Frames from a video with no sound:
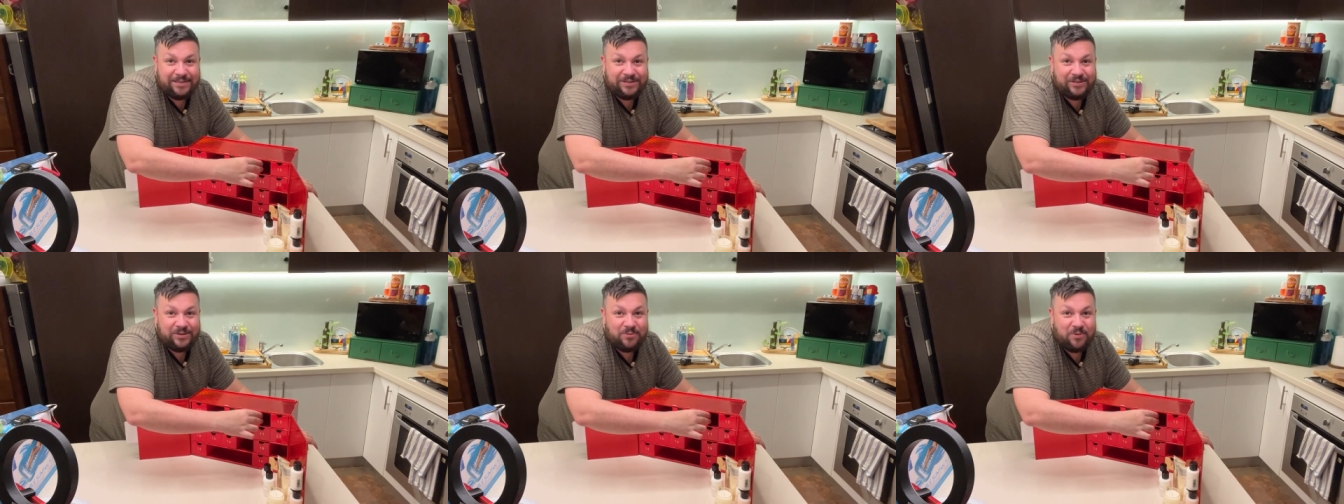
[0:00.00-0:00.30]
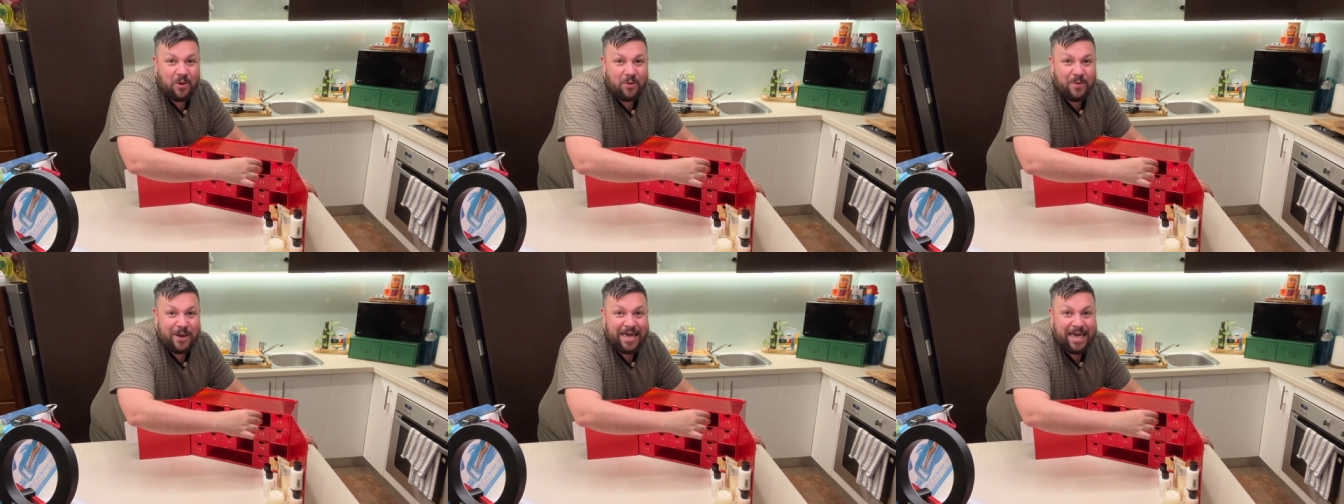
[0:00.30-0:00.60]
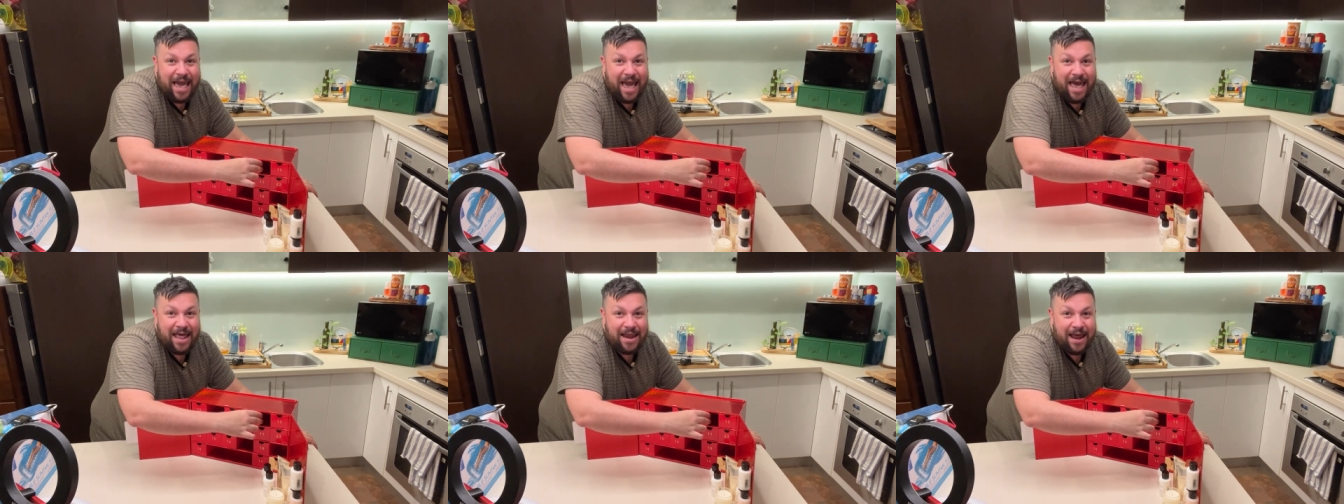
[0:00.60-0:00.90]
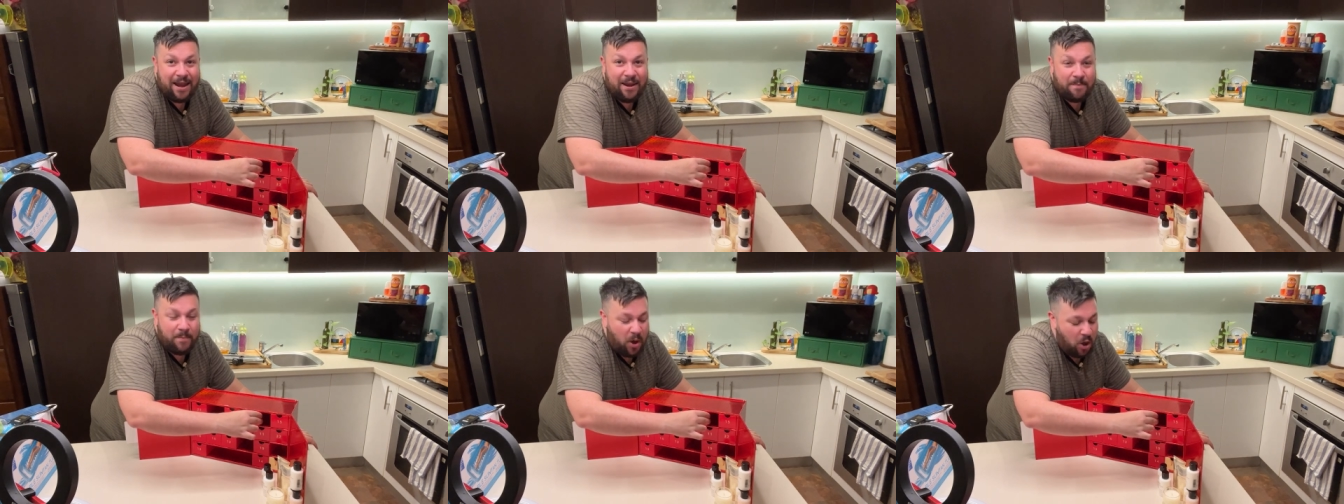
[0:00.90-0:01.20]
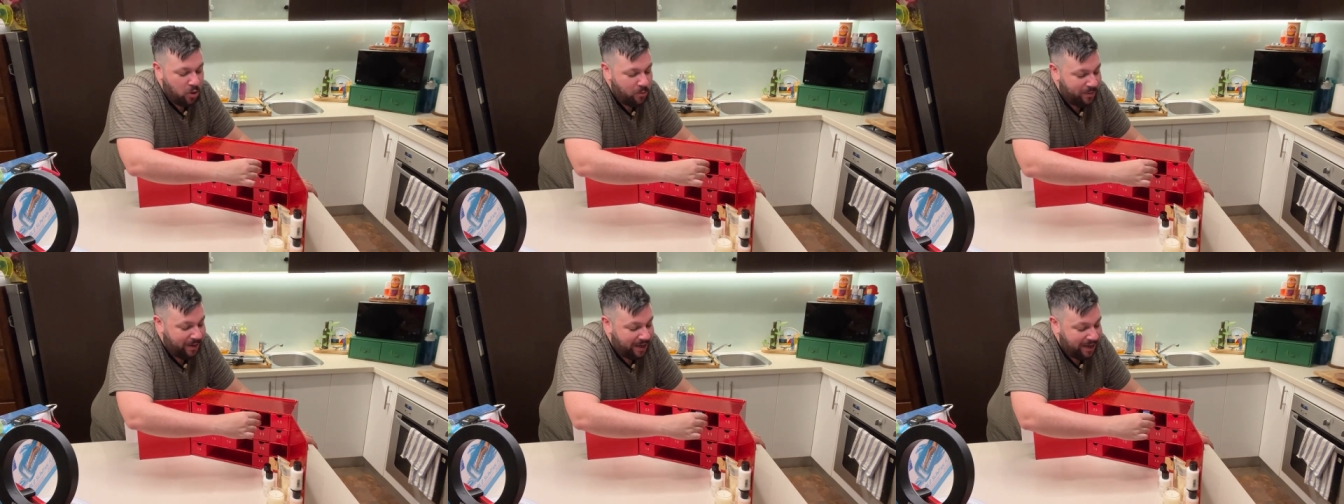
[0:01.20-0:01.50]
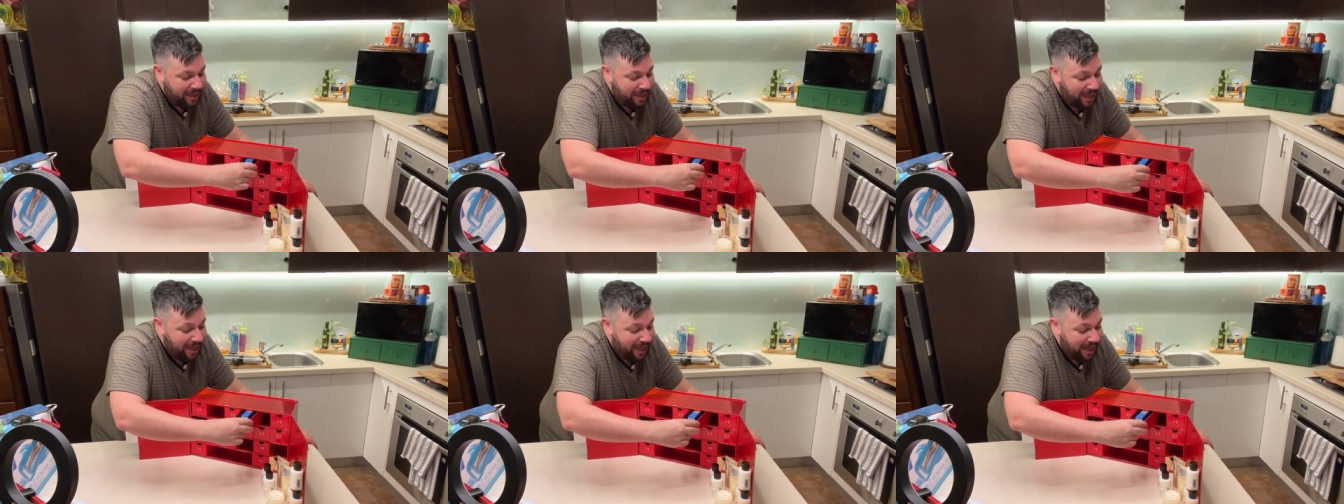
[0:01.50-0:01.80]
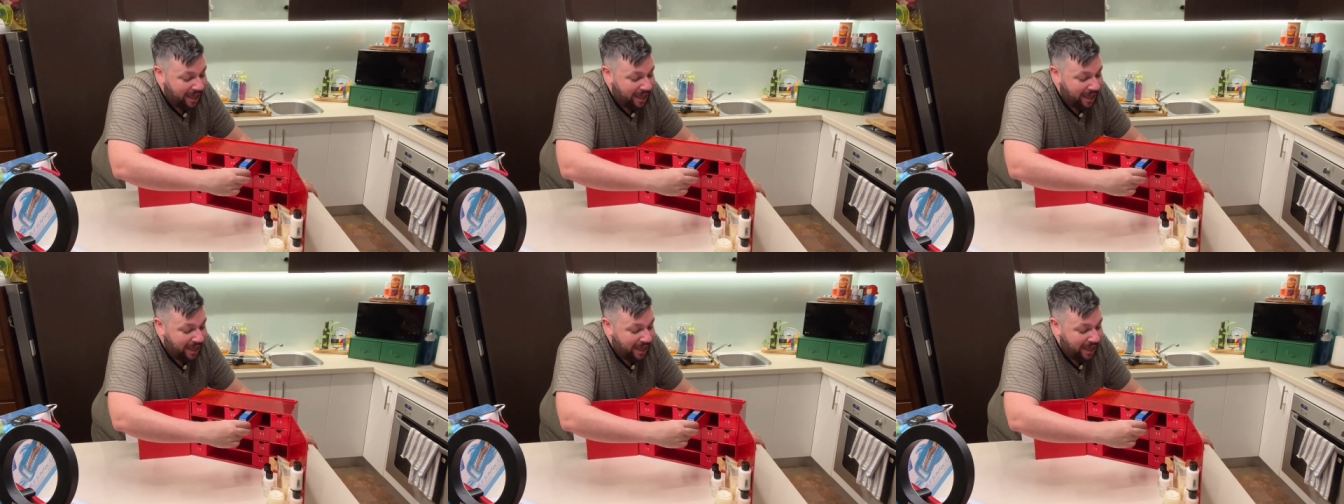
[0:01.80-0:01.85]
as to what we get. And I'm hoping,